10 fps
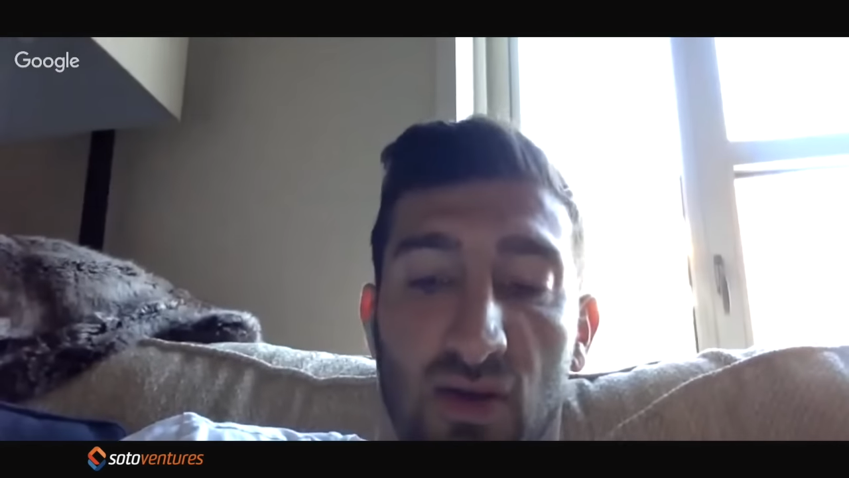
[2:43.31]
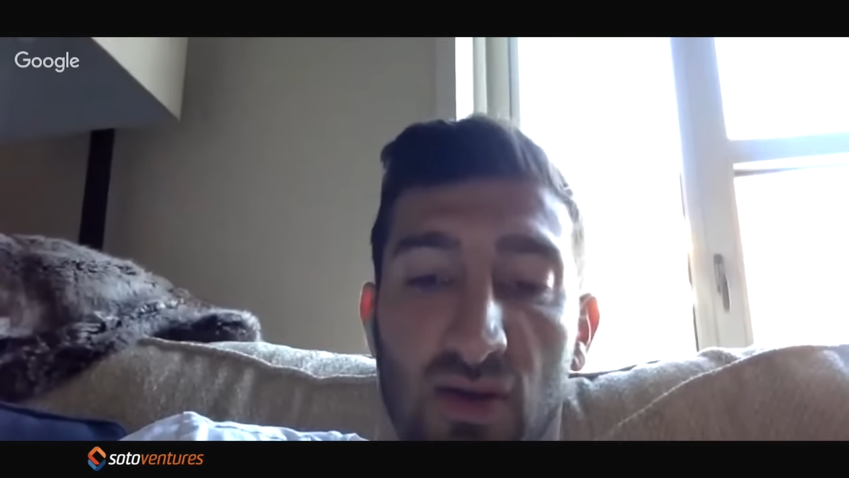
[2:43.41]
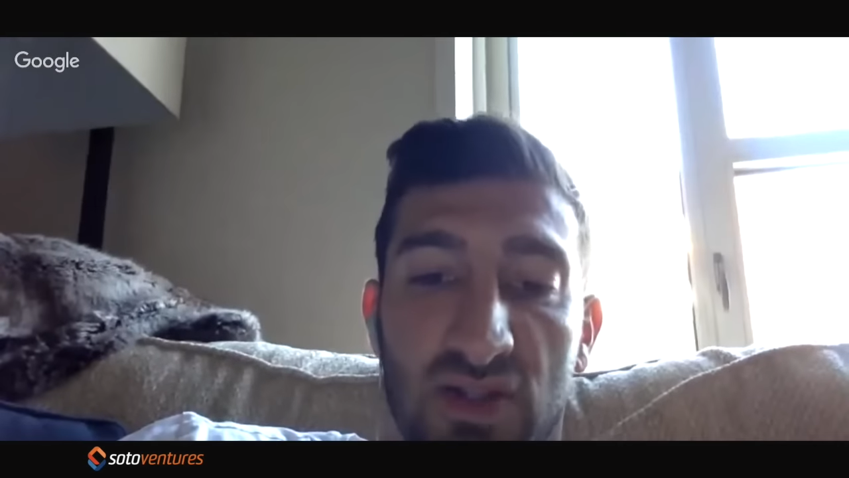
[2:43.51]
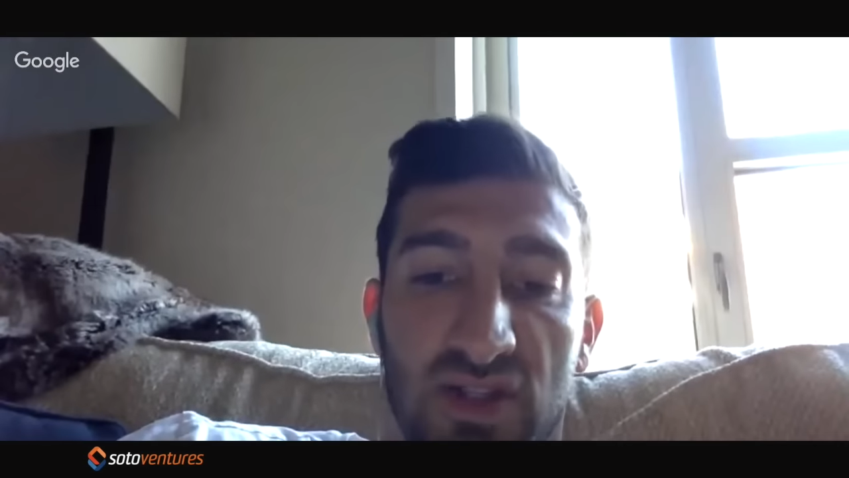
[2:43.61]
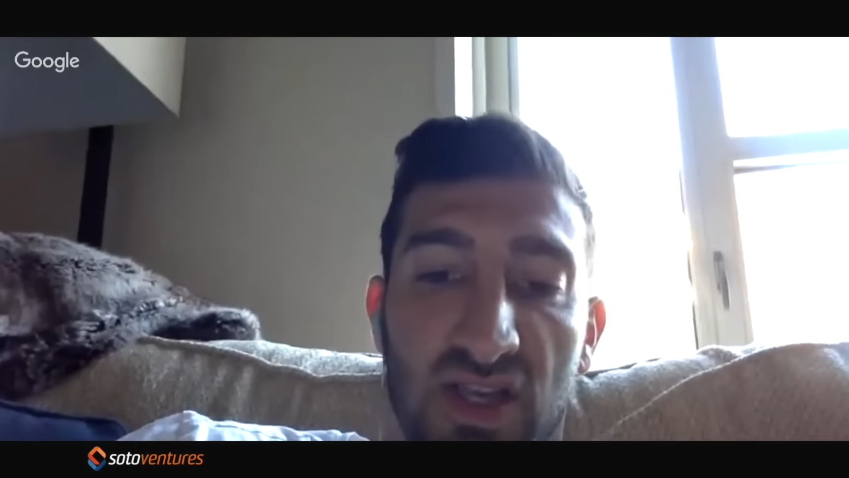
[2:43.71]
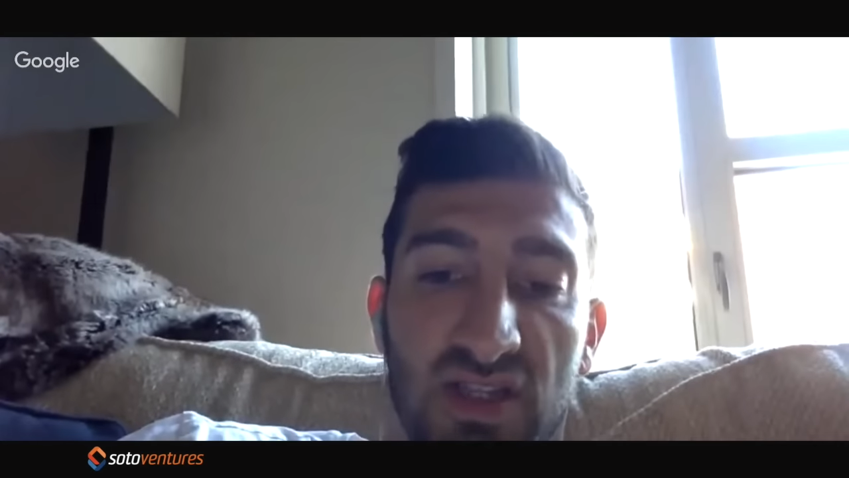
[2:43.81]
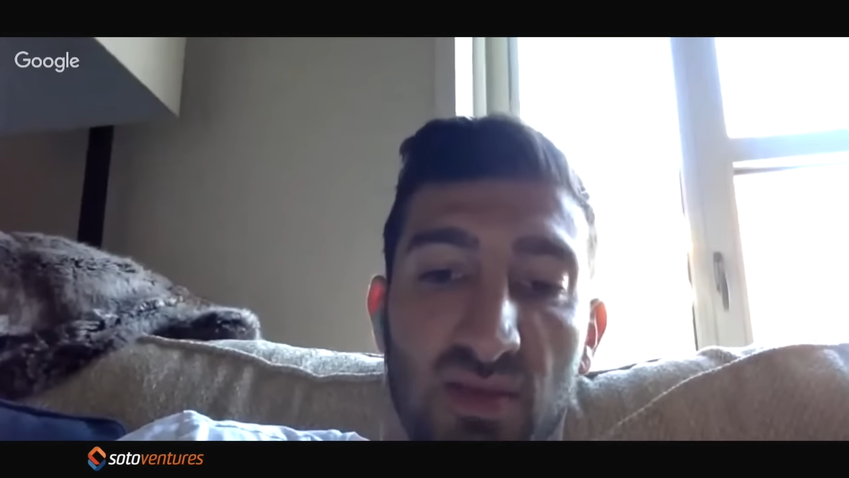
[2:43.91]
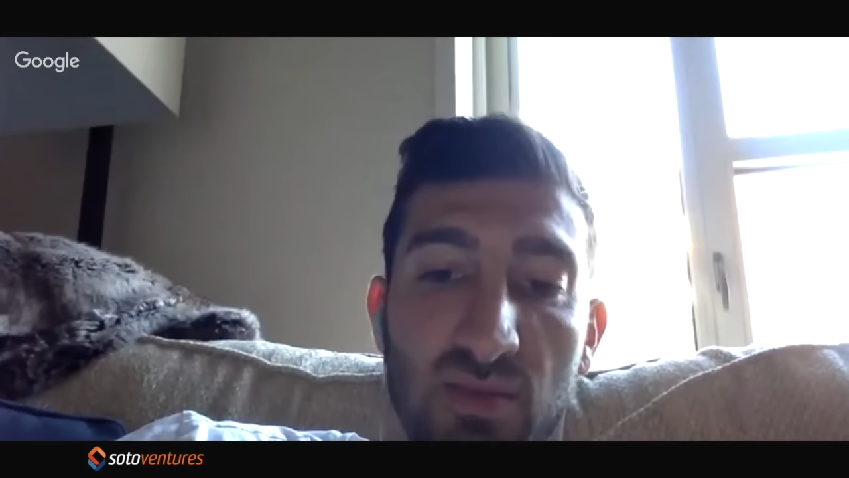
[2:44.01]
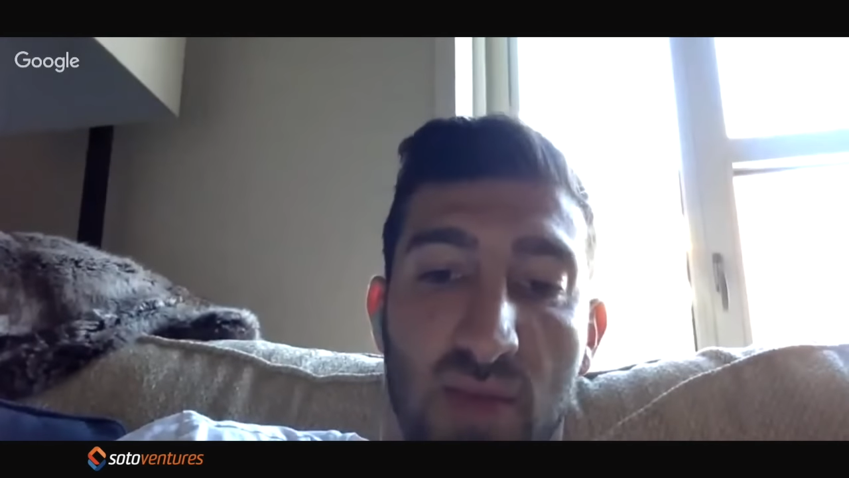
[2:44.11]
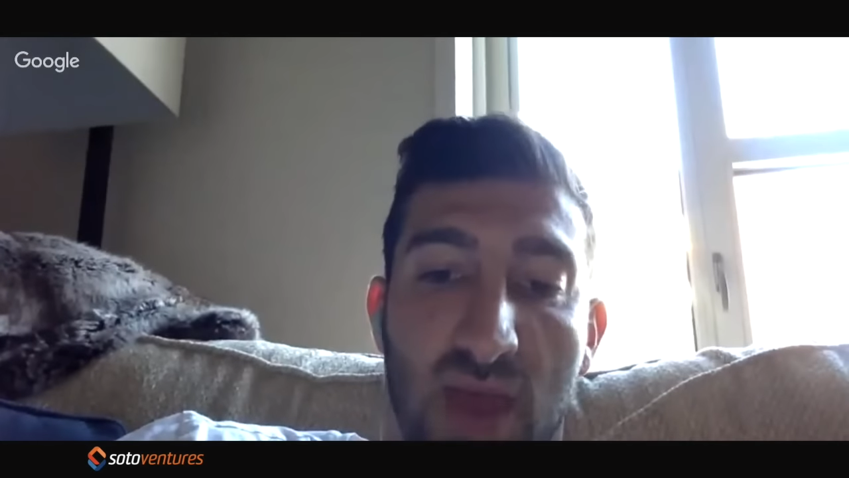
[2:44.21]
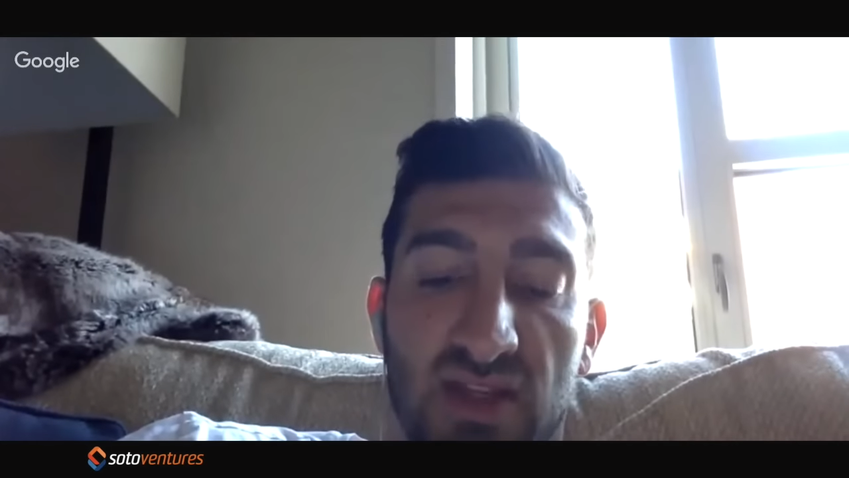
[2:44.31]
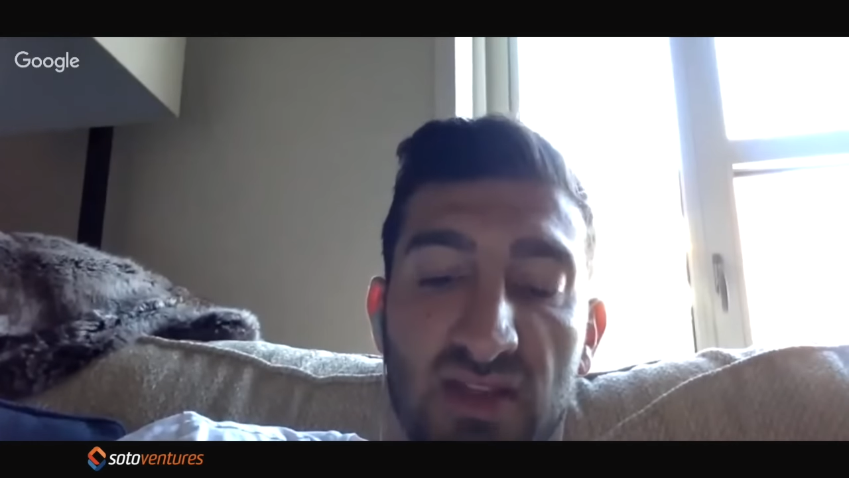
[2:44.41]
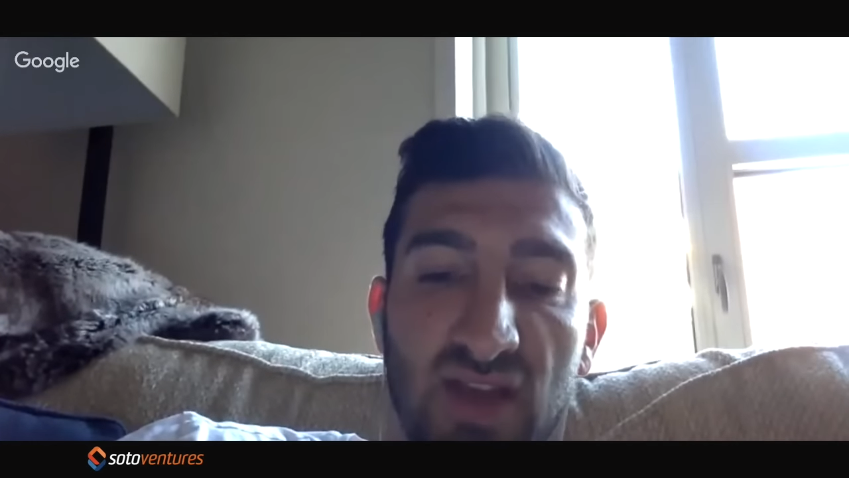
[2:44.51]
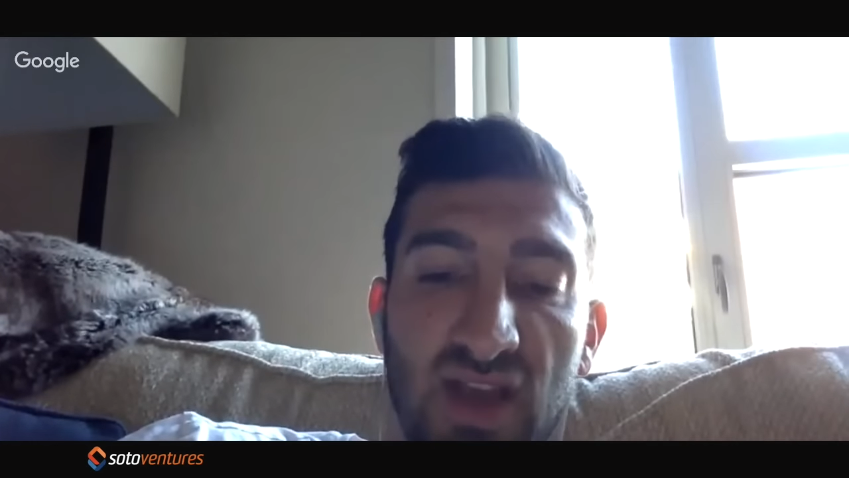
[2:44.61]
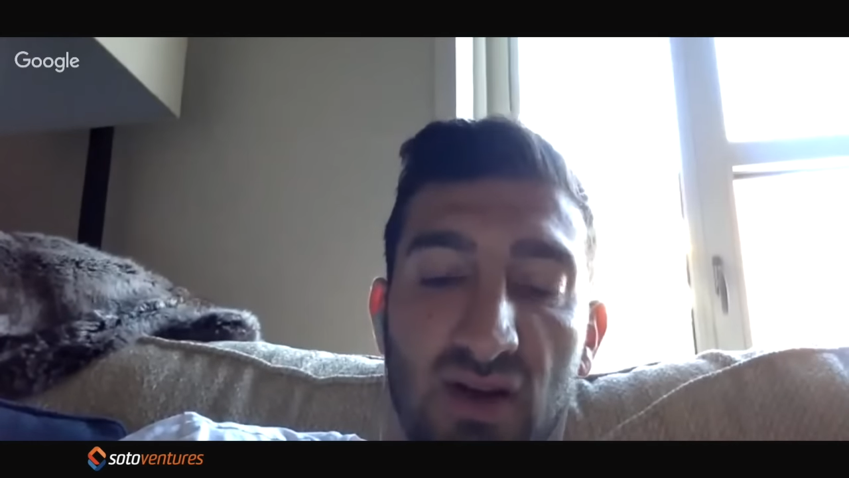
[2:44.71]
those 6
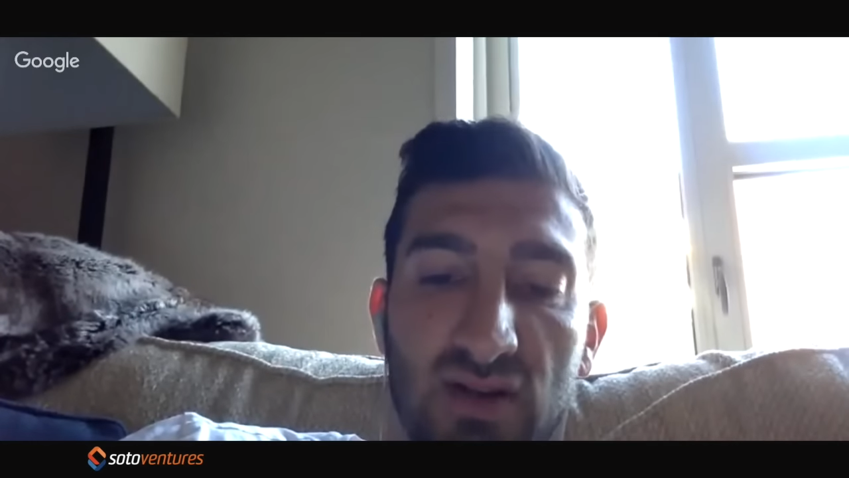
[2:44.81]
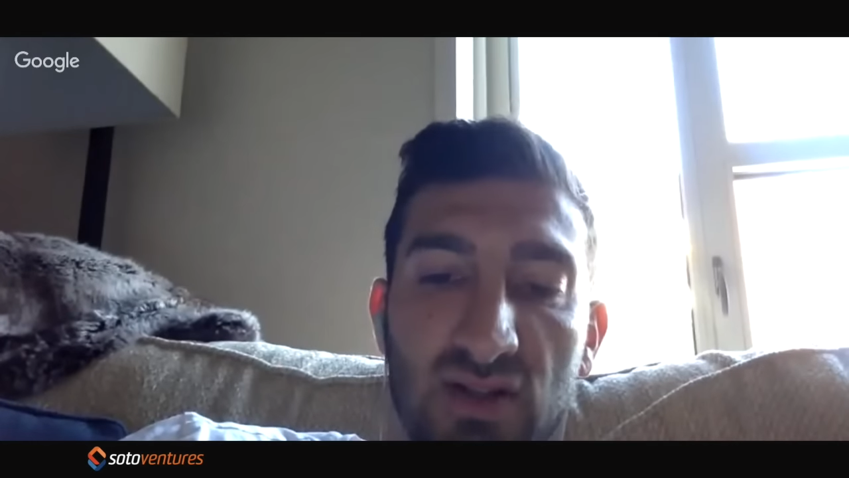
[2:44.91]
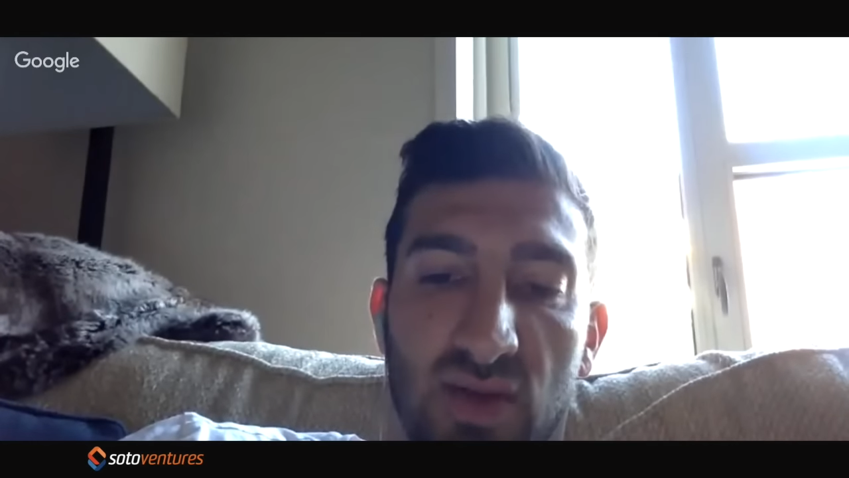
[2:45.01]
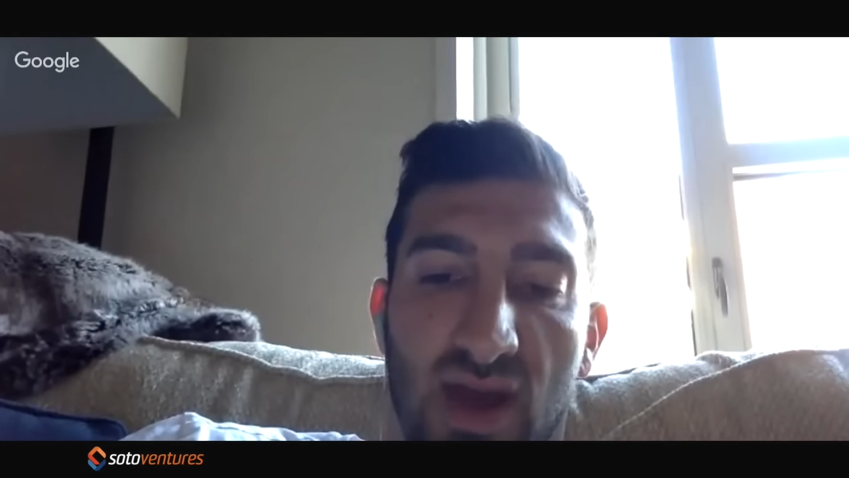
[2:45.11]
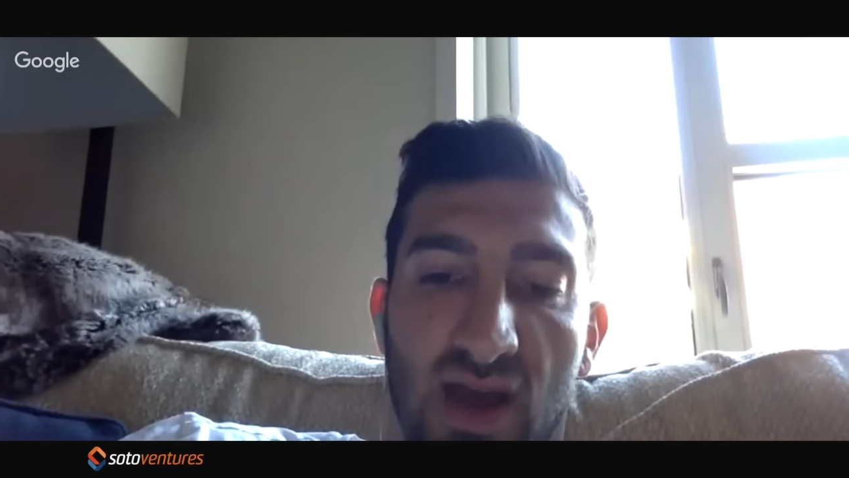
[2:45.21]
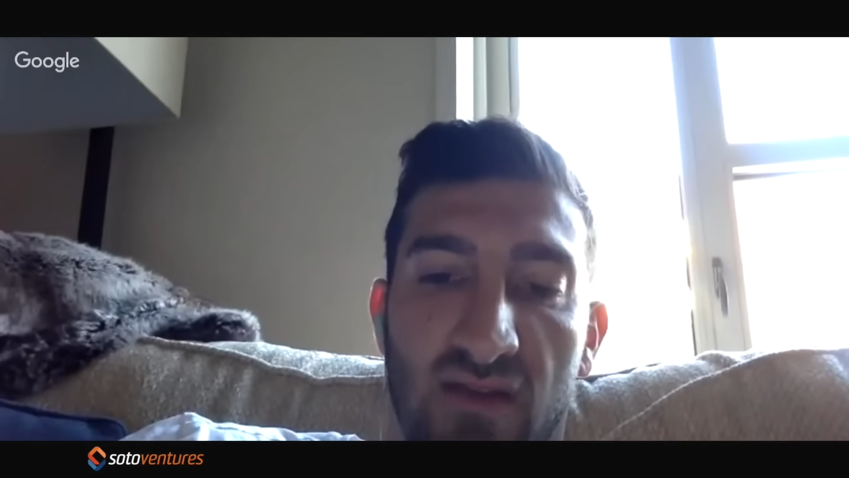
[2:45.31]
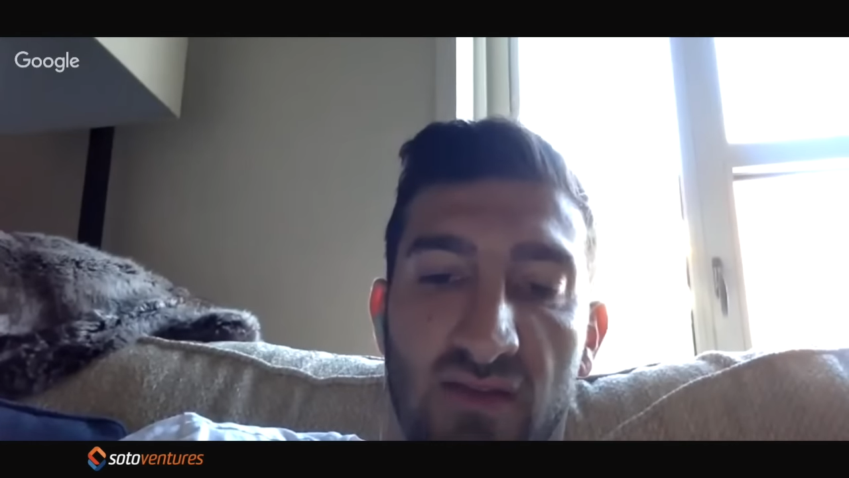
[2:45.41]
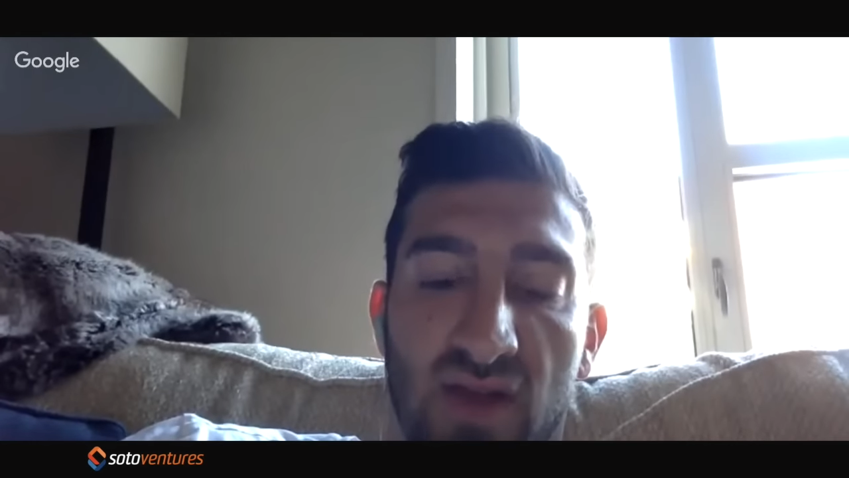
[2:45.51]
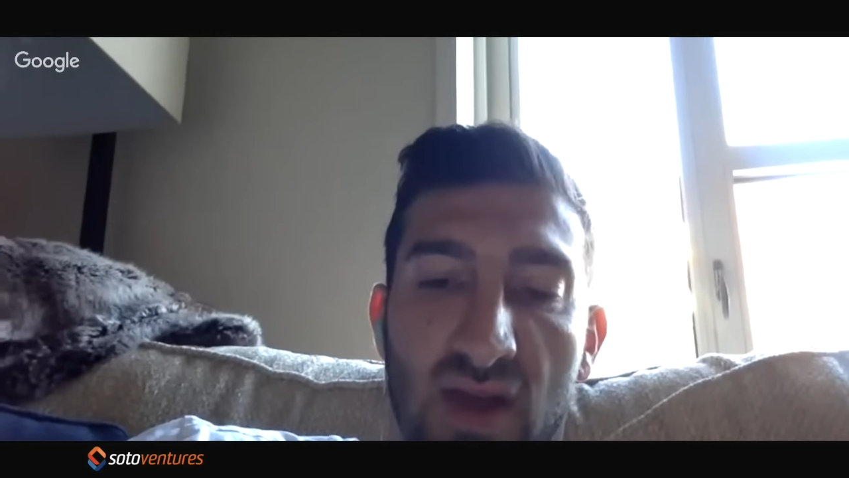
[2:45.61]
massive keynotes that we have,